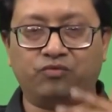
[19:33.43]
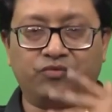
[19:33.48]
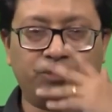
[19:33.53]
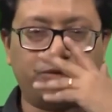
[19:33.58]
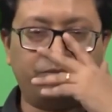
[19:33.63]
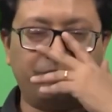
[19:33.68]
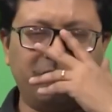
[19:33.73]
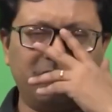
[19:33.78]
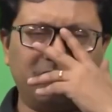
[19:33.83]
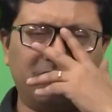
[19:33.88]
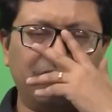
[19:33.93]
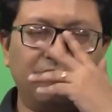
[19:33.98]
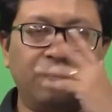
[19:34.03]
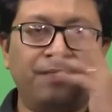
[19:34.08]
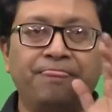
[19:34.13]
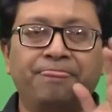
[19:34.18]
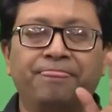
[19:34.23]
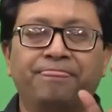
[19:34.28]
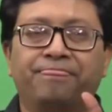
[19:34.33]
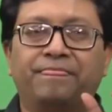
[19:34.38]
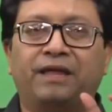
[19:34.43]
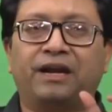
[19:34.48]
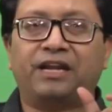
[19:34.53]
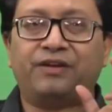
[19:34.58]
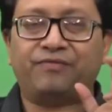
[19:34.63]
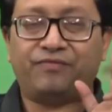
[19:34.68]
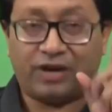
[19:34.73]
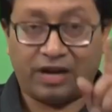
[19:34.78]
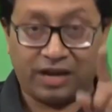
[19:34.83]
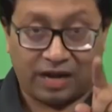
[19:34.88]
which means that
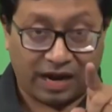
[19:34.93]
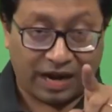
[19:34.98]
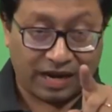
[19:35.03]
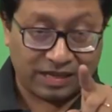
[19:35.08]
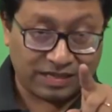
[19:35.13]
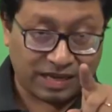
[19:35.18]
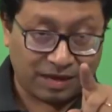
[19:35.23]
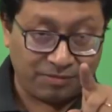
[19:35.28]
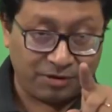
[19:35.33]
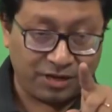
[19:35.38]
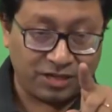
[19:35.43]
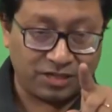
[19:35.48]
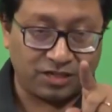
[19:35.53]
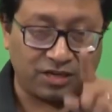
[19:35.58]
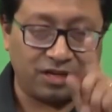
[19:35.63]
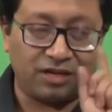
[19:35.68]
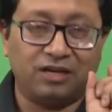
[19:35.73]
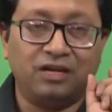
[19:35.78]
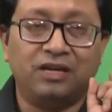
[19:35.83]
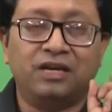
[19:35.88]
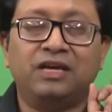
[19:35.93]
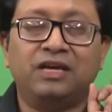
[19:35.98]
if I, as I mentioned,